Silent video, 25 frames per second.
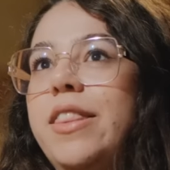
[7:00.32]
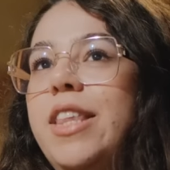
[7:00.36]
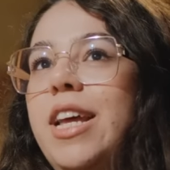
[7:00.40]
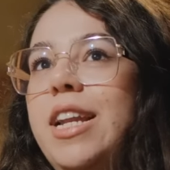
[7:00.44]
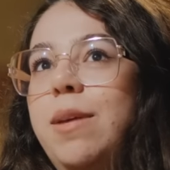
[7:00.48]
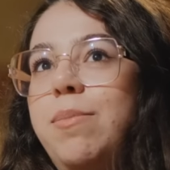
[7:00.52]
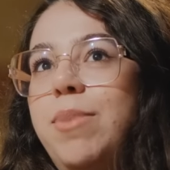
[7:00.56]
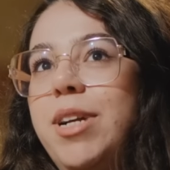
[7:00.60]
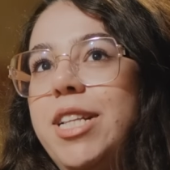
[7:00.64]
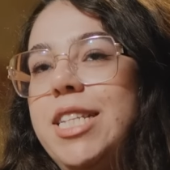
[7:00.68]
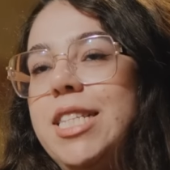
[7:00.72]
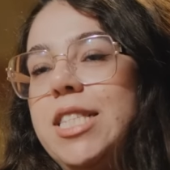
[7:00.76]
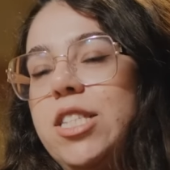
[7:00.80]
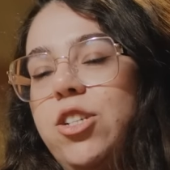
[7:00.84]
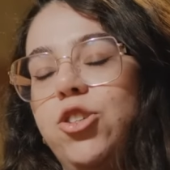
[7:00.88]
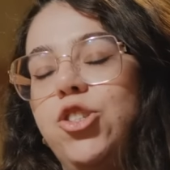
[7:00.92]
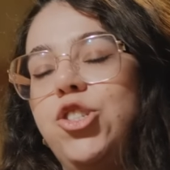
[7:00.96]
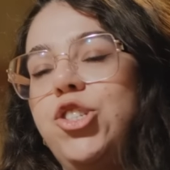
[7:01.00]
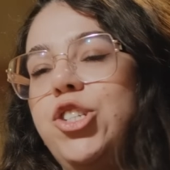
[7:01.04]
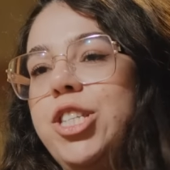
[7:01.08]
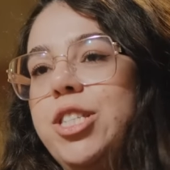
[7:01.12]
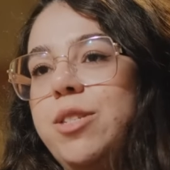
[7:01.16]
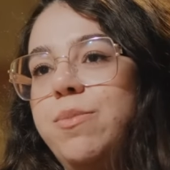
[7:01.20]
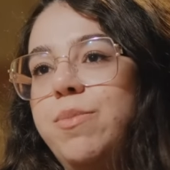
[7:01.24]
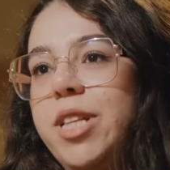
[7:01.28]
The Lebanese
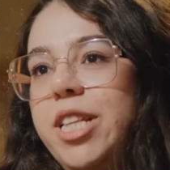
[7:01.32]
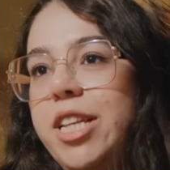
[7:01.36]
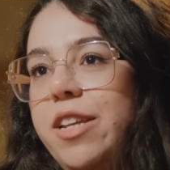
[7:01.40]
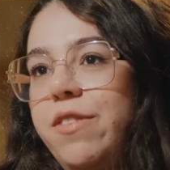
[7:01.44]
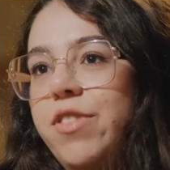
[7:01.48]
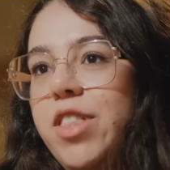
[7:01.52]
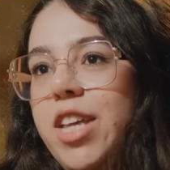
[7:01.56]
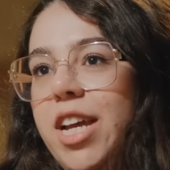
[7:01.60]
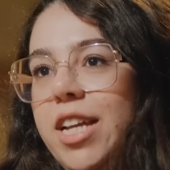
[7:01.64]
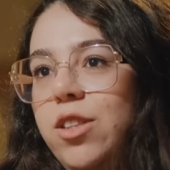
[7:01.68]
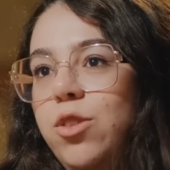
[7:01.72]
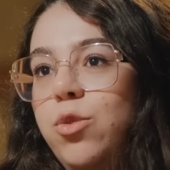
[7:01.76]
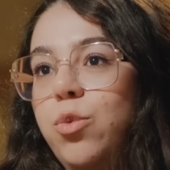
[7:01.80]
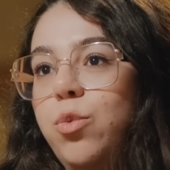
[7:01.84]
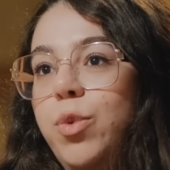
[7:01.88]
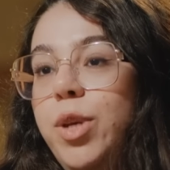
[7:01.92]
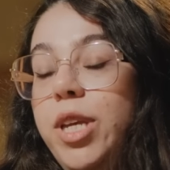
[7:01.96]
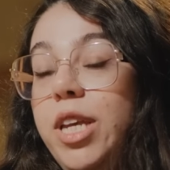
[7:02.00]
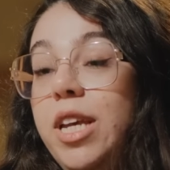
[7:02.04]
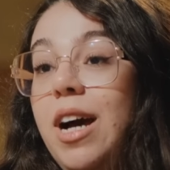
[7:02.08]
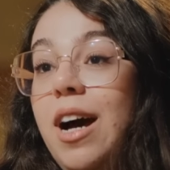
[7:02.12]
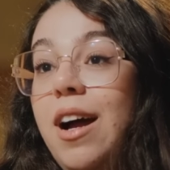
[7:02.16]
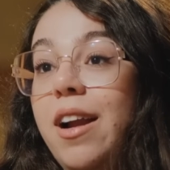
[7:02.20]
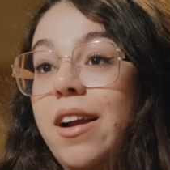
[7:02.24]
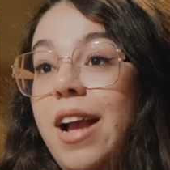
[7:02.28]
Christians believe that
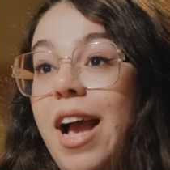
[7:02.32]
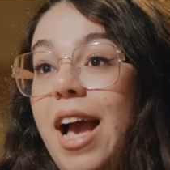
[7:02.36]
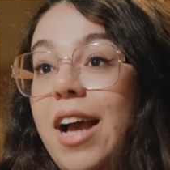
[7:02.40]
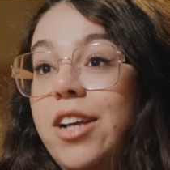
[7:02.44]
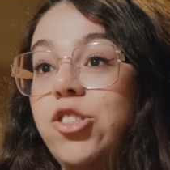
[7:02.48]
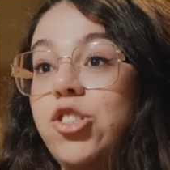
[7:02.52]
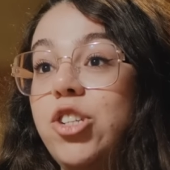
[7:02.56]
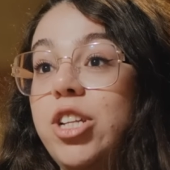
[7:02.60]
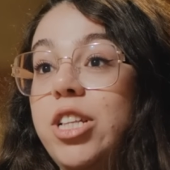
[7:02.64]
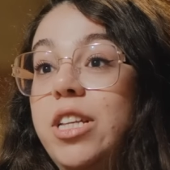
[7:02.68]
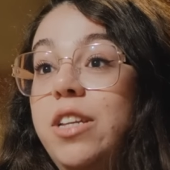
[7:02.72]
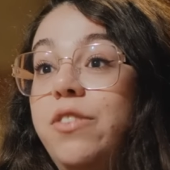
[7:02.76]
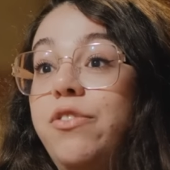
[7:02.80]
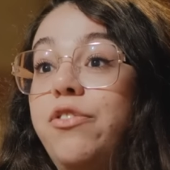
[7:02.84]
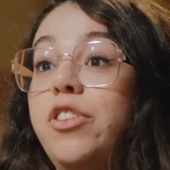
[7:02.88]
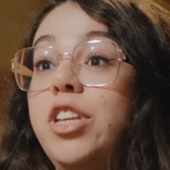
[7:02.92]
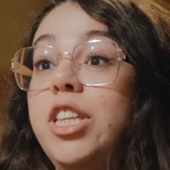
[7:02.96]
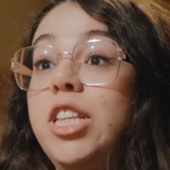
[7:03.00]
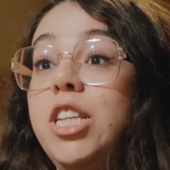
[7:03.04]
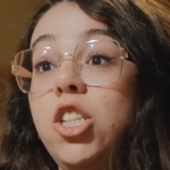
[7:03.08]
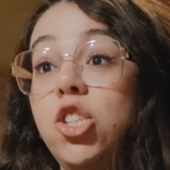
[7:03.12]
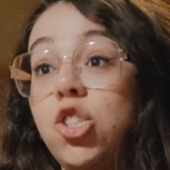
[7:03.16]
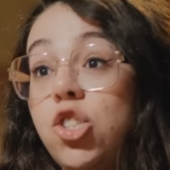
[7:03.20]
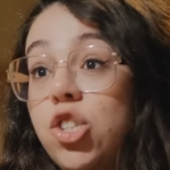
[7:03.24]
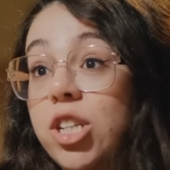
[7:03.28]
we are actually
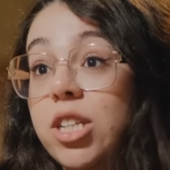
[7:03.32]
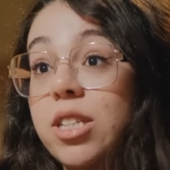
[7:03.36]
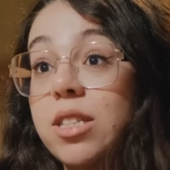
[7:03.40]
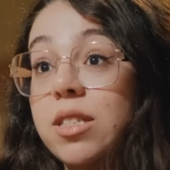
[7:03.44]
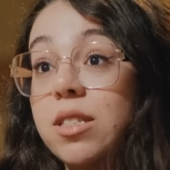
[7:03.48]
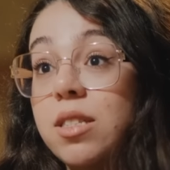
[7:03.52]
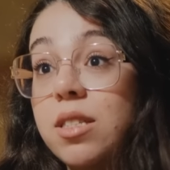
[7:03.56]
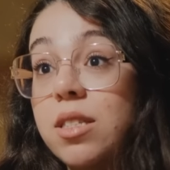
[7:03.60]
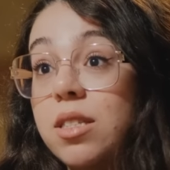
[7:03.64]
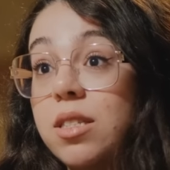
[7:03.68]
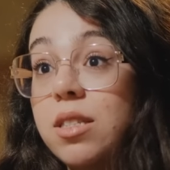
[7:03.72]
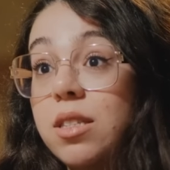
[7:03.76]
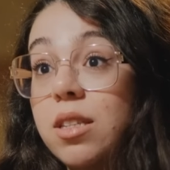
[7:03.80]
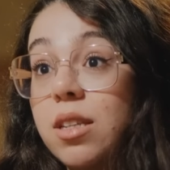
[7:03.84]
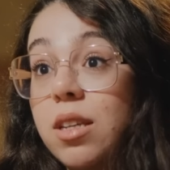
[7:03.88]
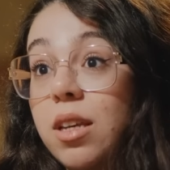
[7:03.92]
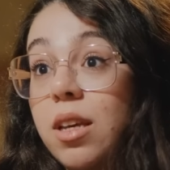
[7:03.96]
Phoenicians.